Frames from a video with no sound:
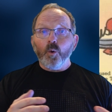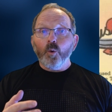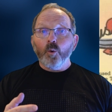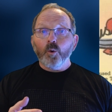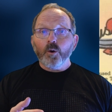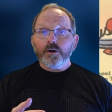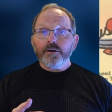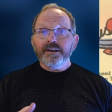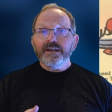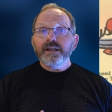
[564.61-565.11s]

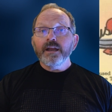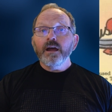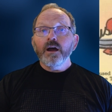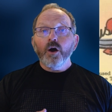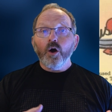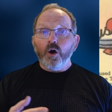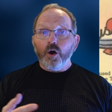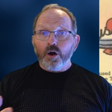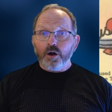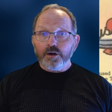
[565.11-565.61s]
Oren
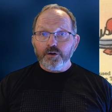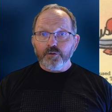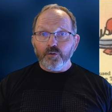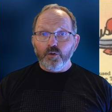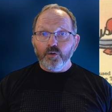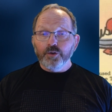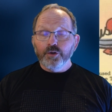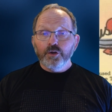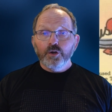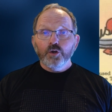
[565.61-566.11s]

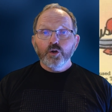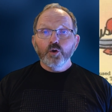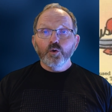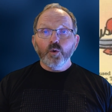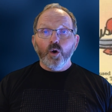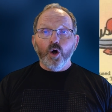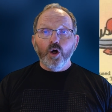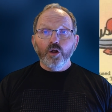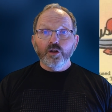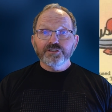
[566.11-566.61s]
Arnold,
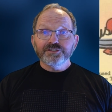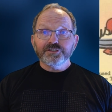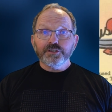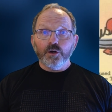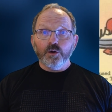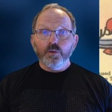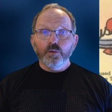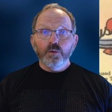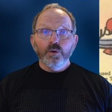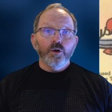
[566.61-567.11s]
who
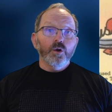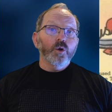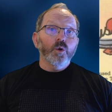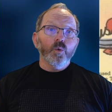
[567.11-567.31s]
also